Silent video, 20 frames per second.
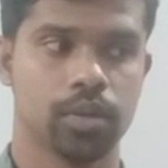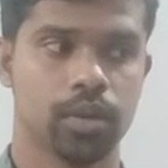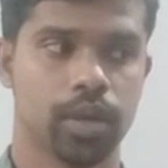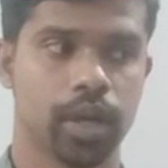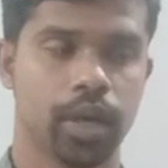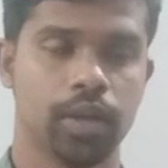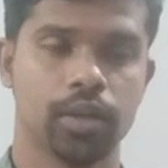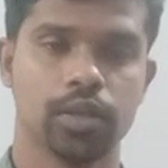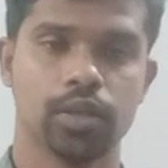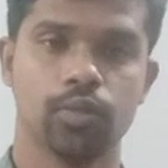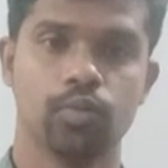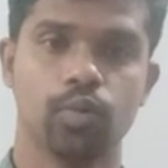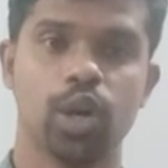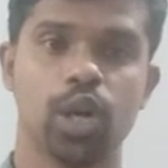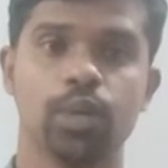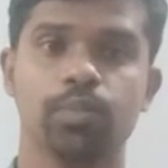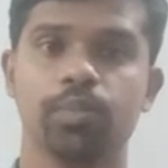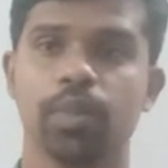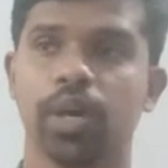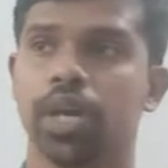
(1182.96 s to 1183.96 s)
Okay, the
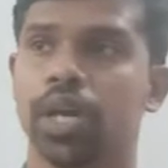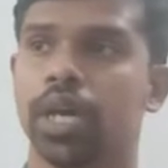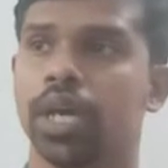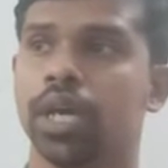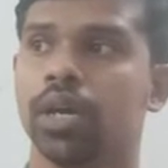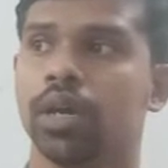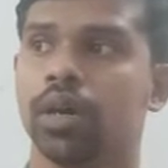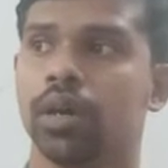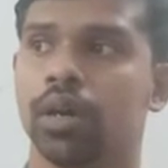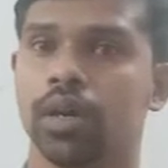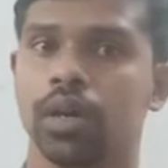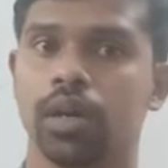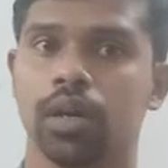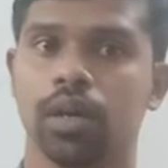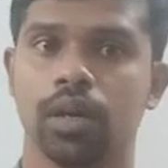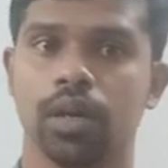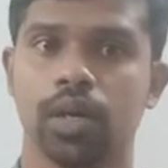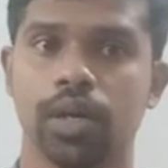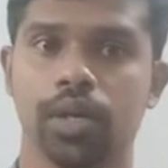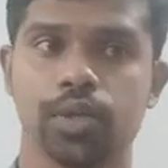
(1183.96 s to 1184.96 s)
word meaning
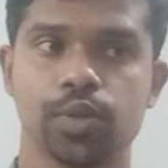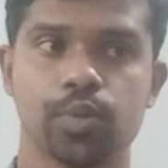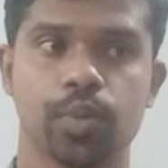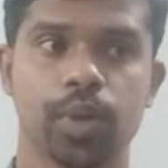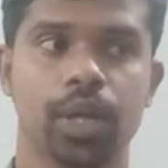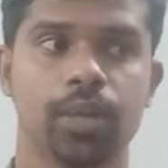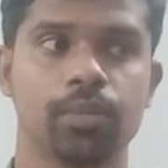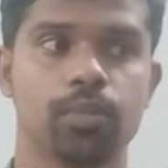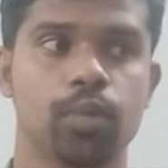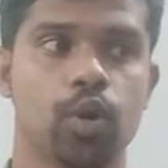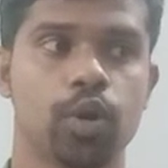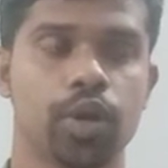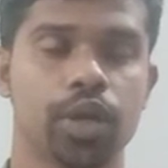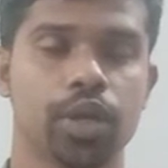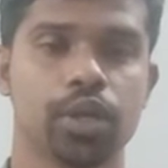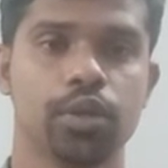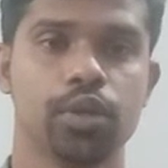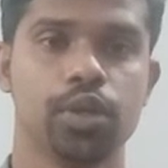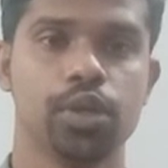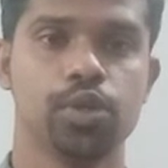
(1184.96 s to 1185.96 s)
is very
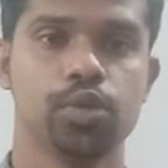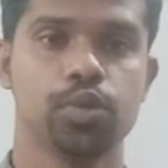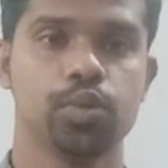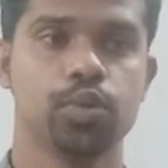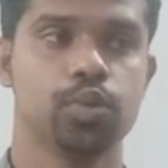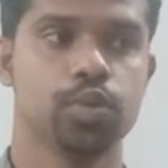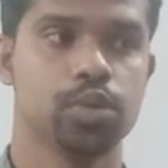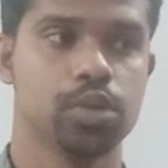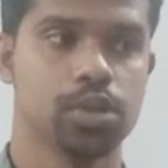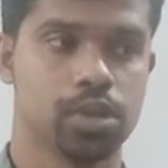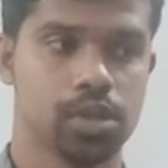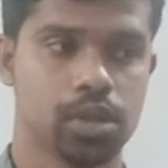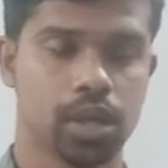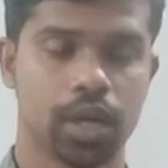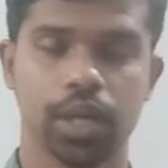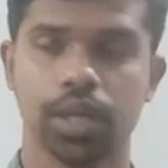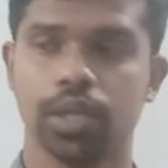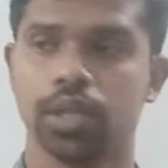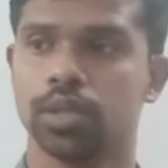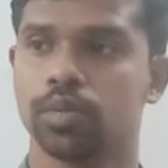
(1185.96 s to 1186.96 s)
important. You need to
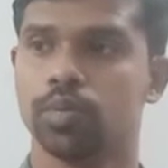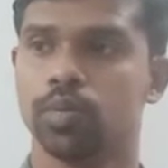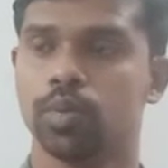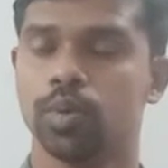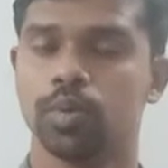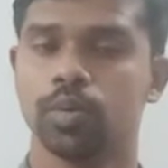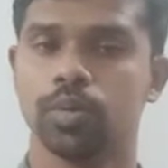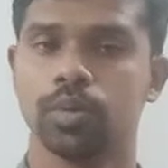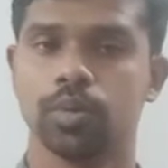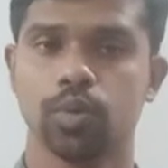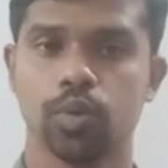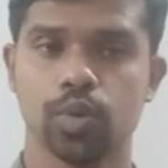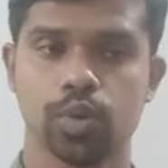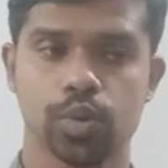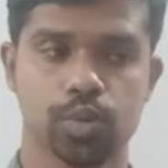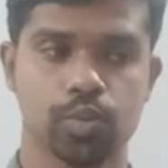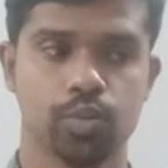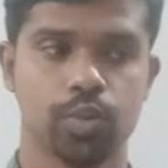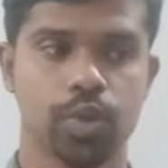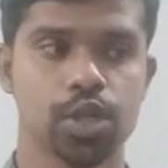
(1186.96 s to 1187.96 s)
study
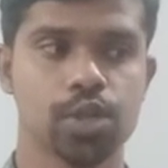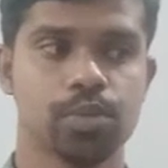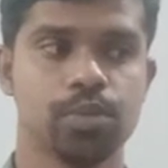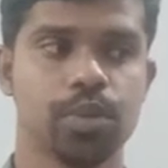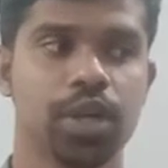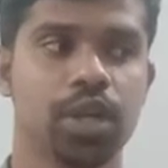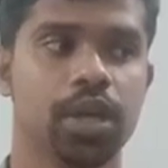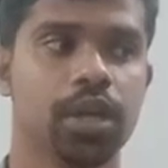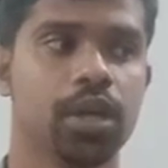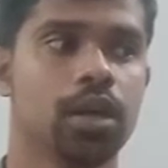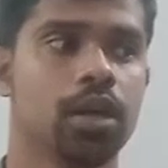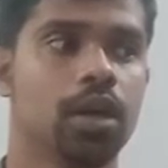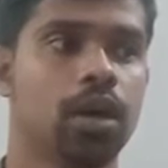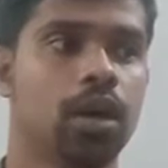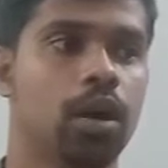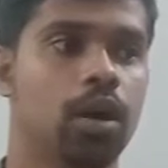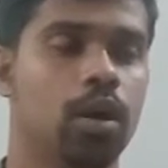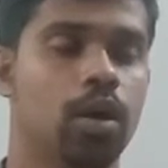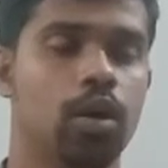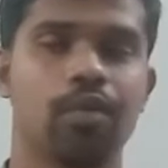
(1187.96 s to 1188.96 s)
those words
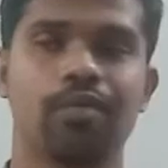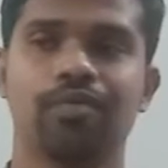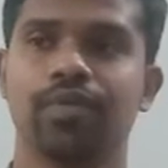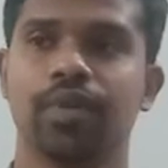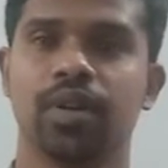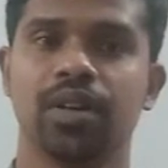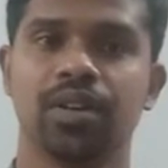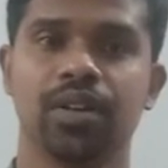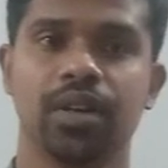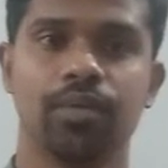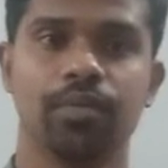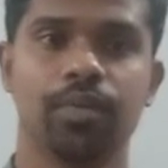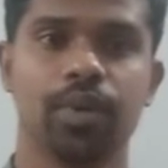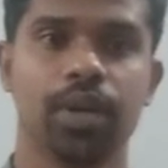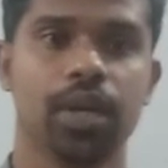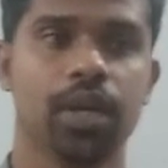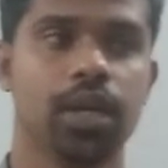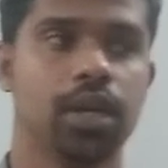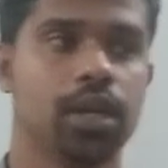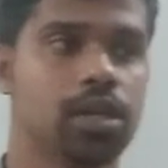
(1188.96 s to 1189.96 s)
meaning of
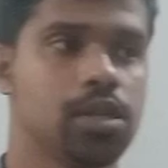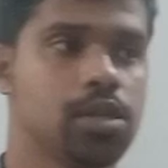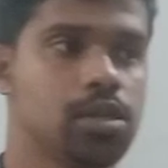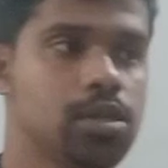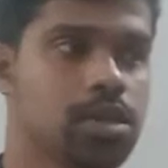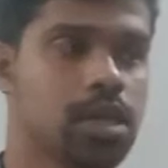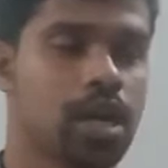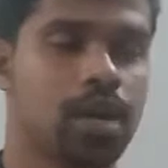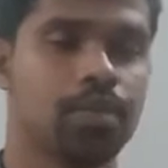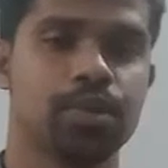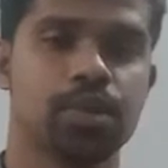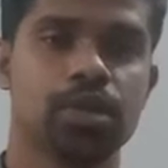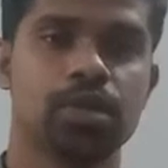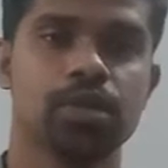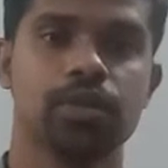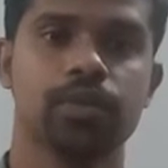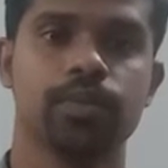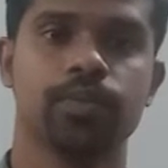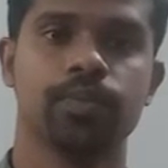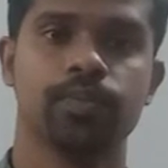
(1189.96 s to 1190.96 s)
every
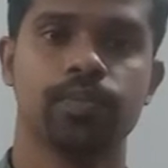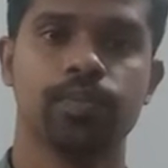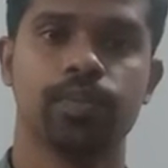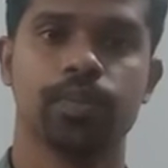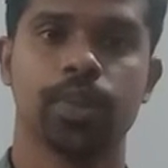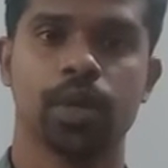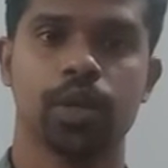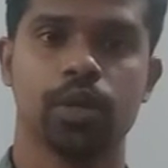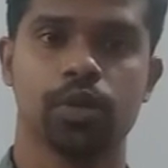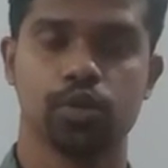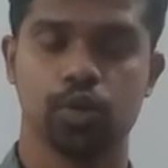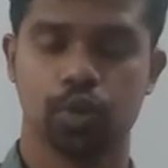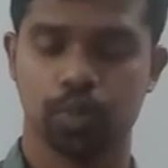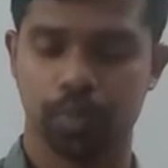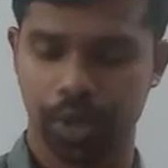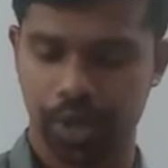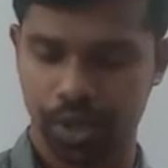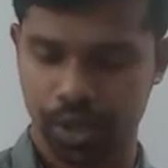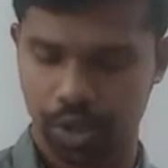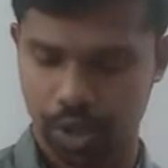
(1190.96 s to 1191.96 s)
chapter.
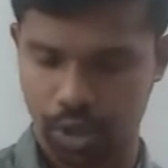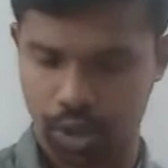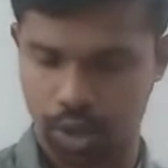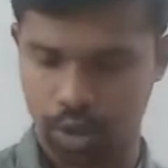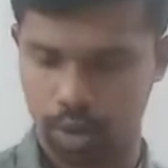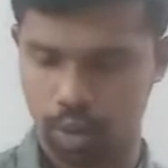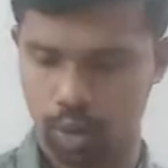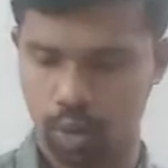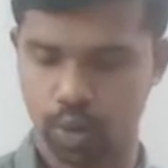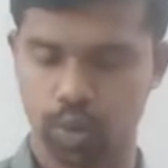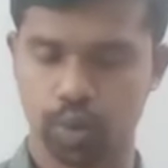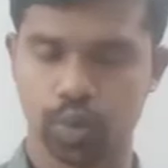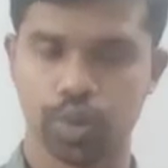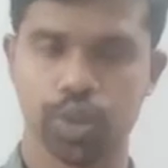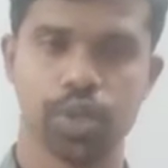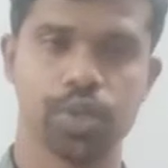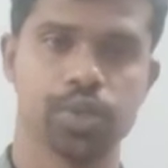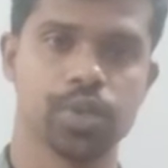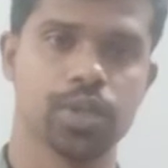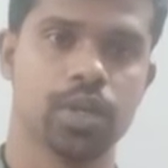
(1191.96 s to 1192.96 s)
So please just go
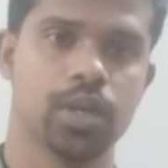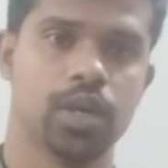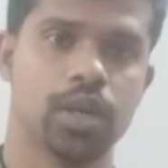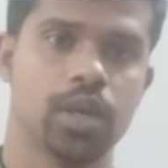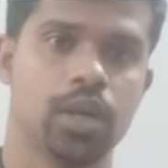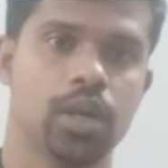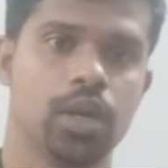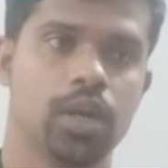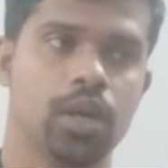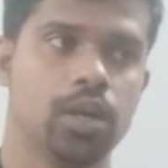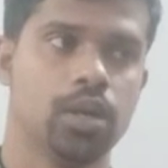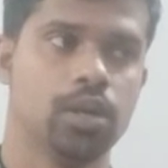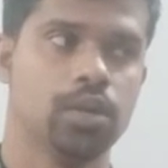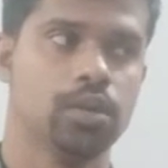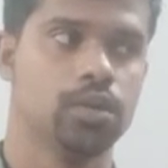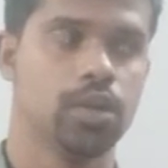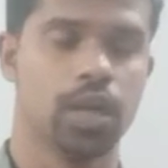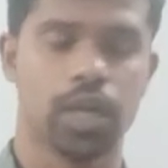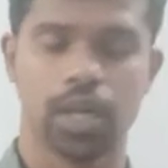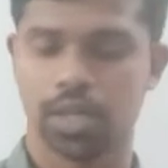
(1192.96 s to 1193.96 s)
through this.
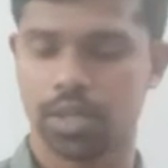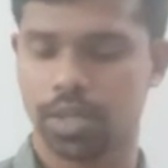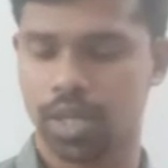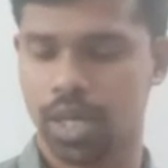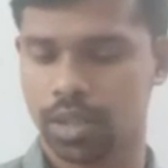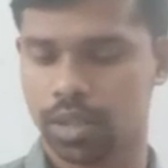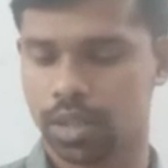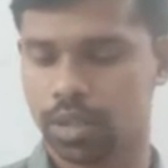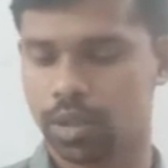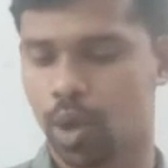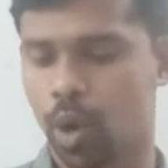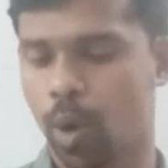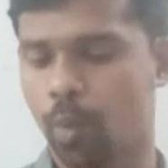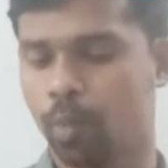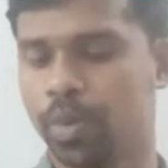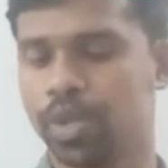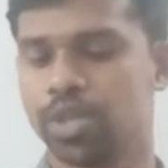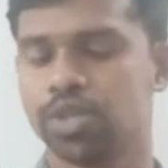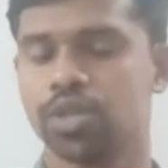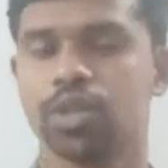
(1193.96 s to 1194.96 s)
So understand that
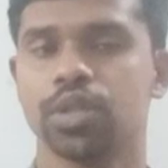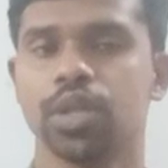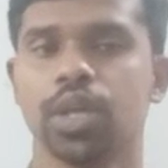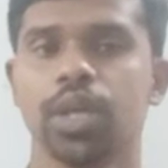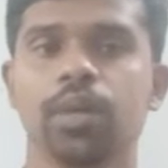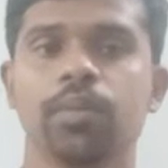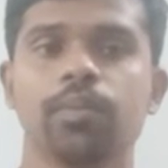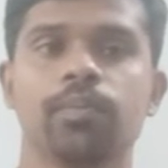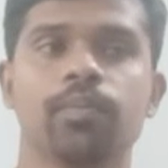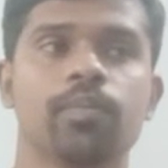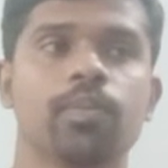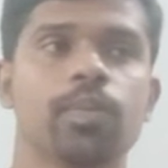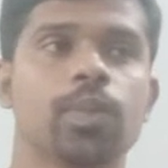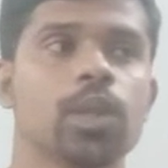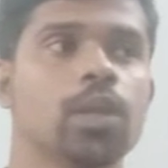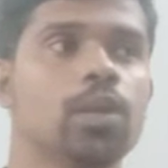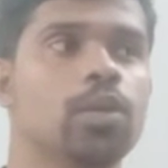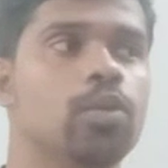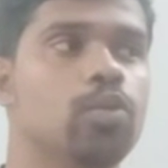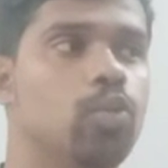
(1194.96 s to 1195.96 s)
hope is the thing
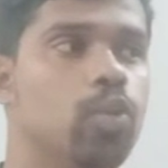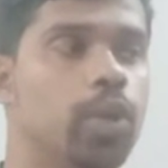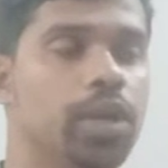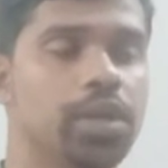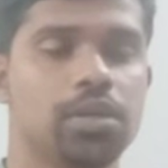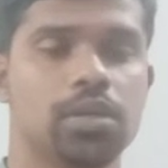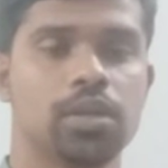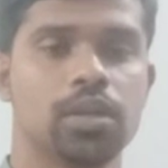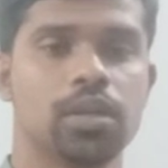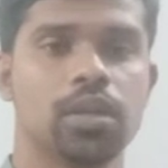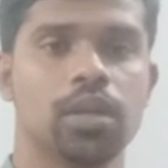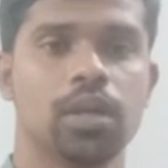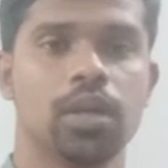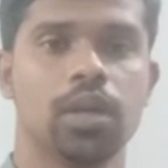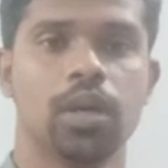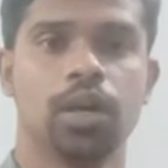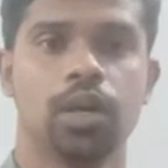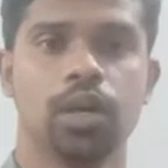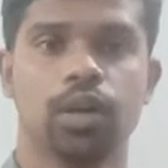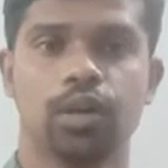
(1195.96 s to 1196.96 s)
with the
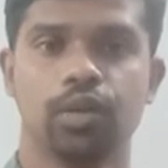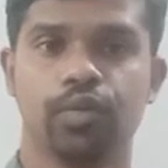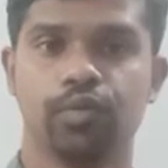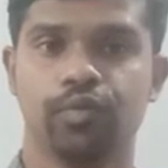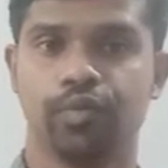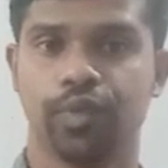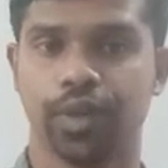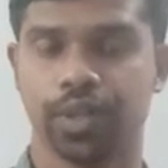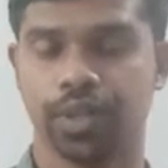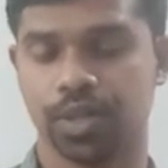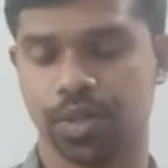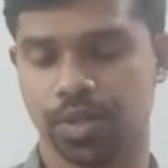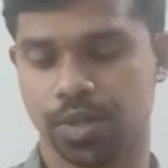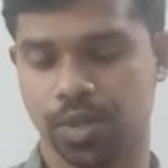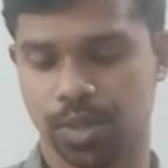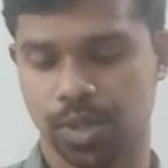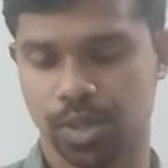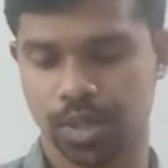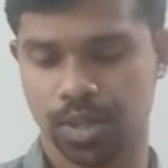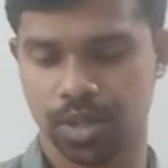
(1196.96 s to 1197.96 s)

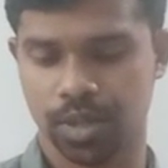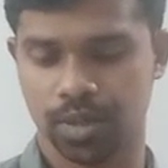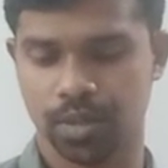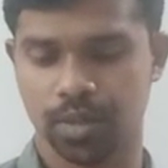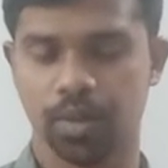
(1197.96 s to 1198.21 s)
feathers.